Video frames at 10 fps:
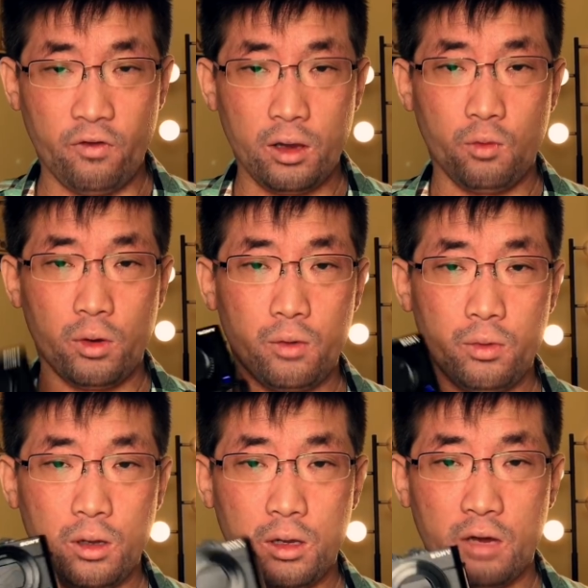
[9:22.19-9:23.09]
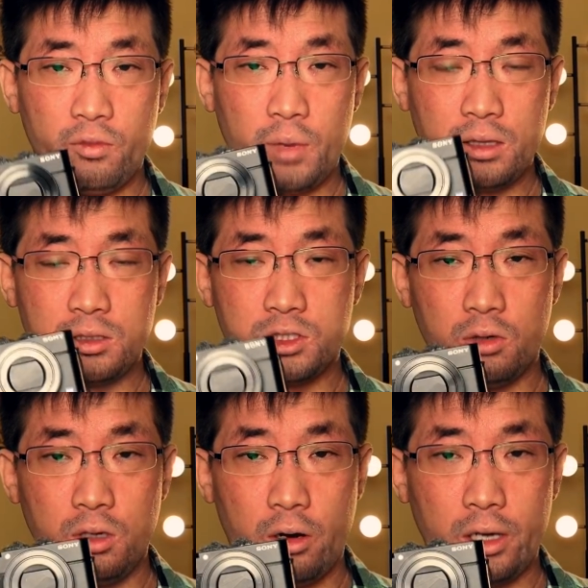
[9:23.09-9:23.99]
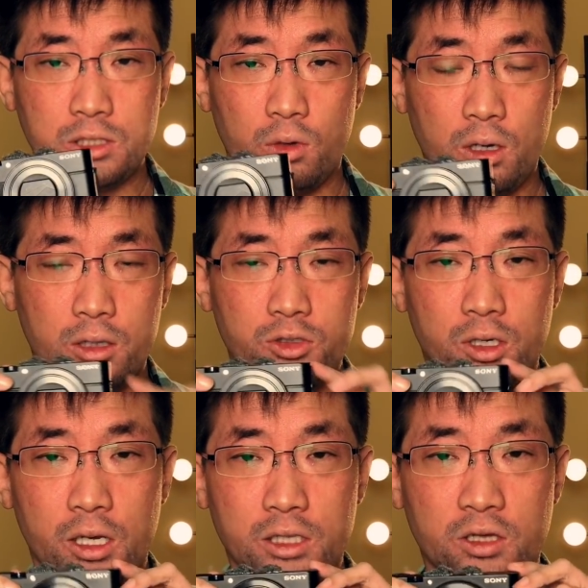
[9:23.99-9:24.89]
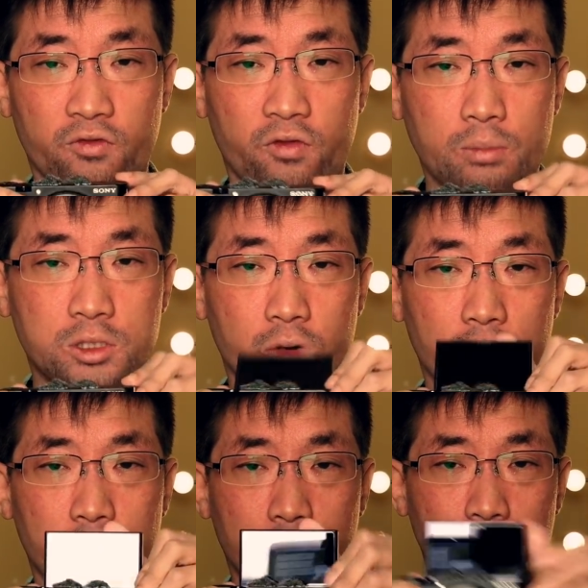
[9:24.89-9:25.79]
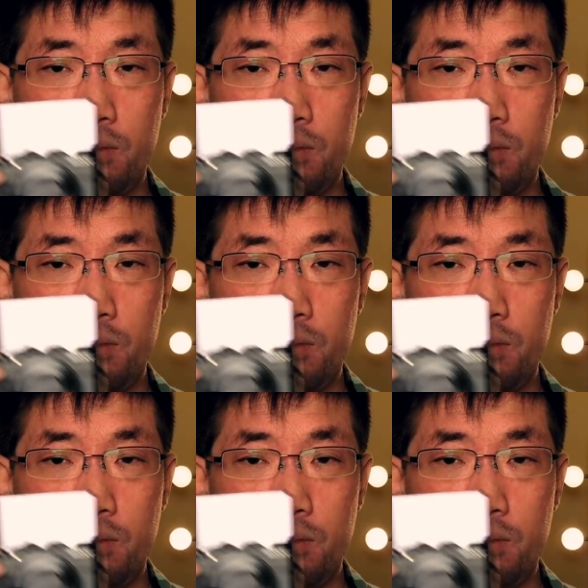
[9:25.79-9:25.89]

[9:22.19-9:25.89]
Finally, what I really love about the Sony RX100 is the flip screen.